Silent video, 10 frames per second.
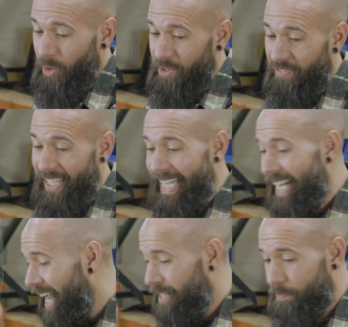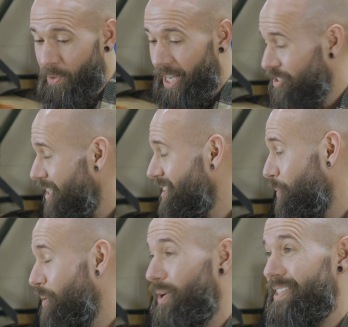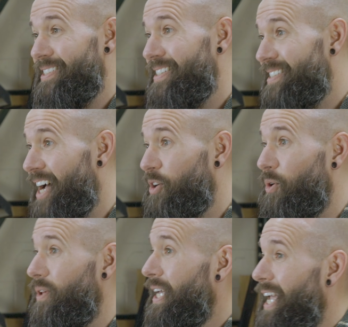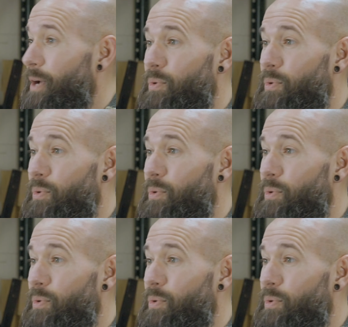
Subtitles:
We've got projects that we want to tackle, and we're